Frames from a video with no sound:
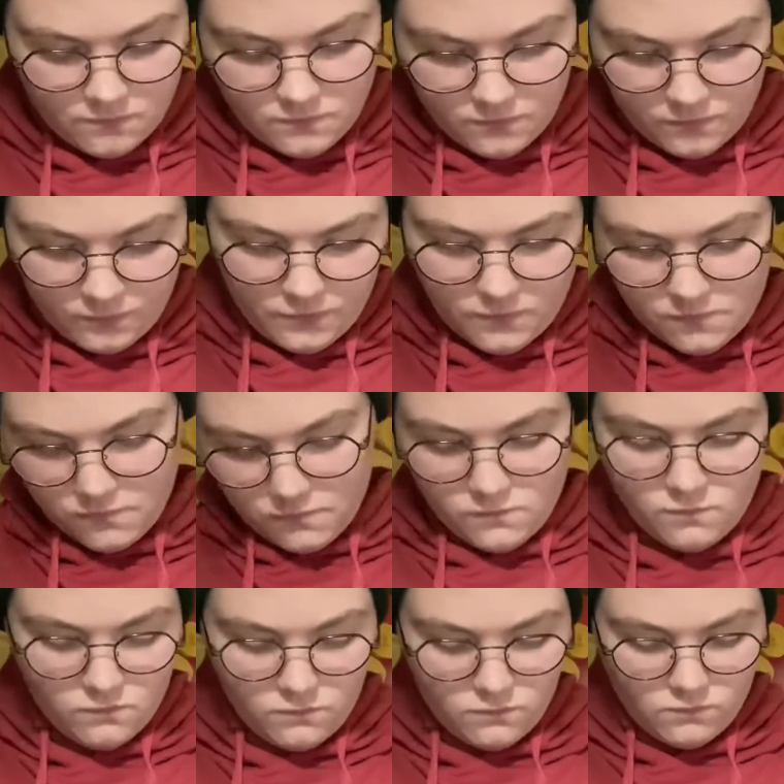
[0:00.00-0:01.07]
And so I
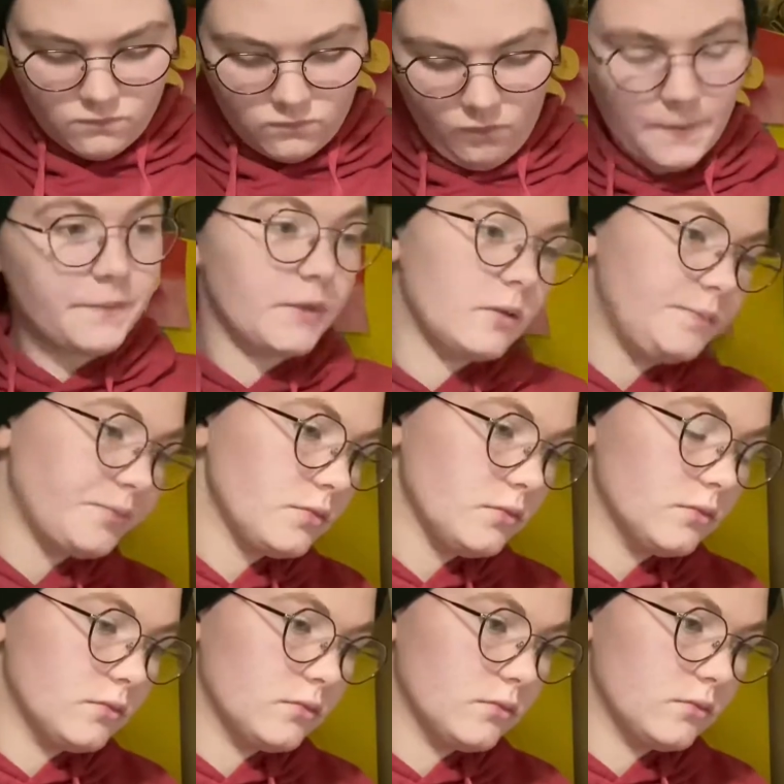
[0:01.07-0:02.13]
figured, you know what,
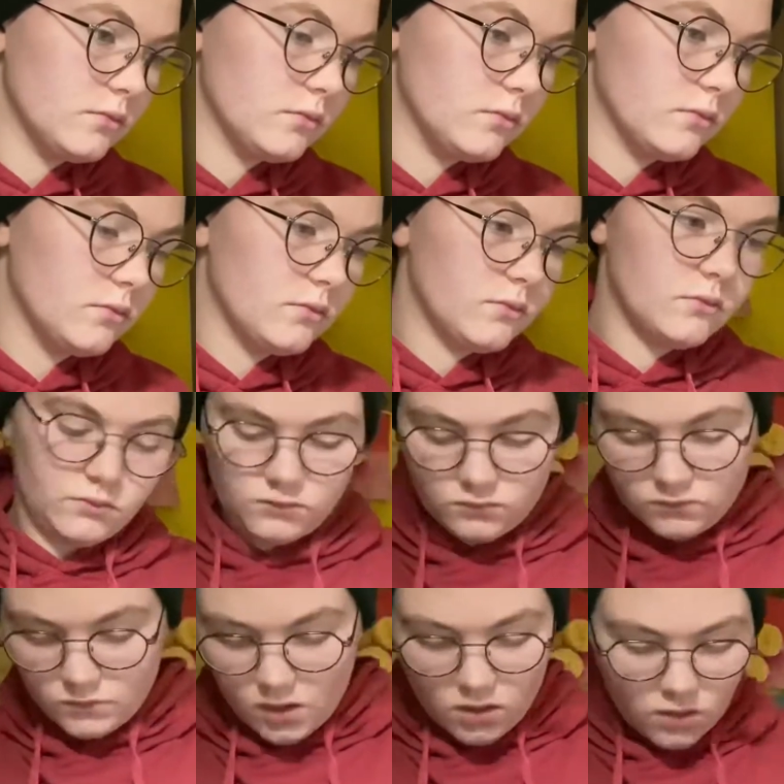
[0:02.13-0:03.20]
you might as well try,
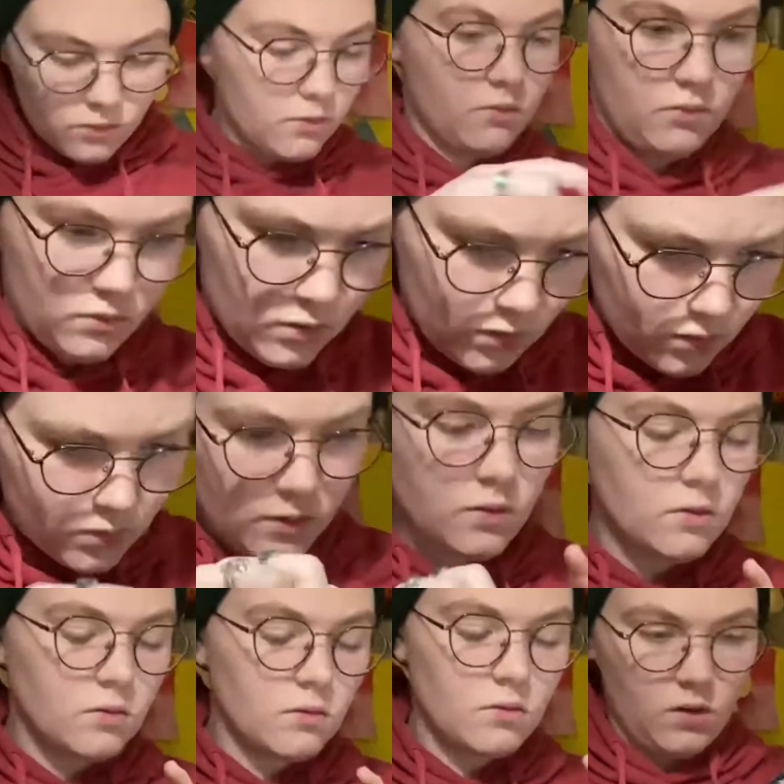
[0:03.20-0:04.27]
otherwise you're never gonna
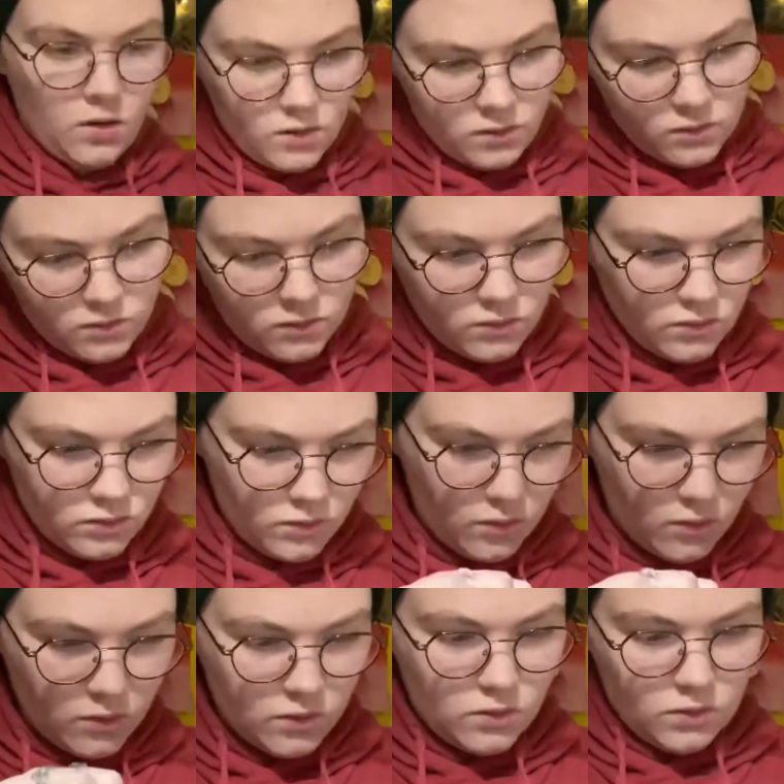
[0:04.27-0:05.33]
know if you can do it,
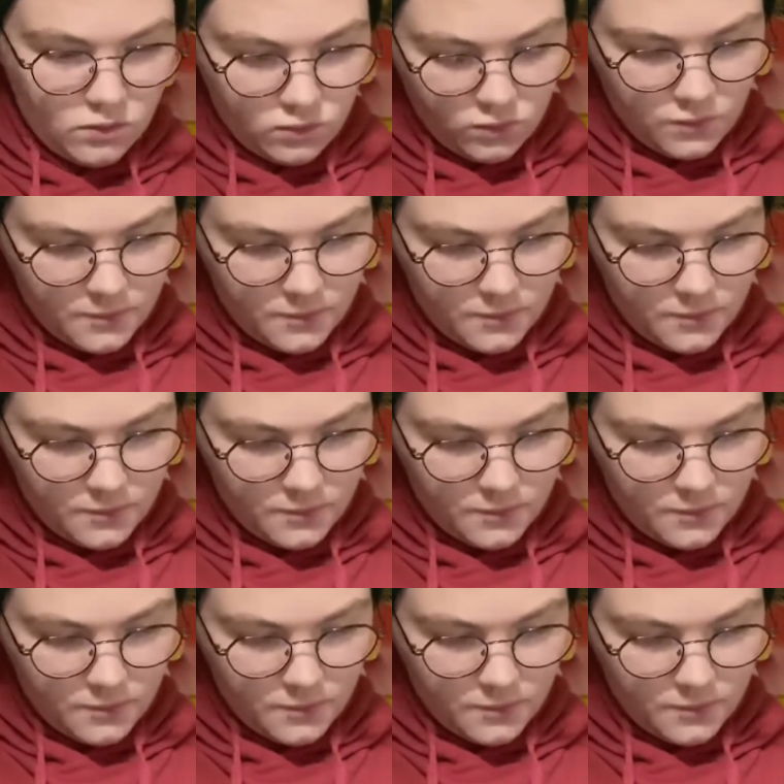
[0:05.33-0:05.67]
right?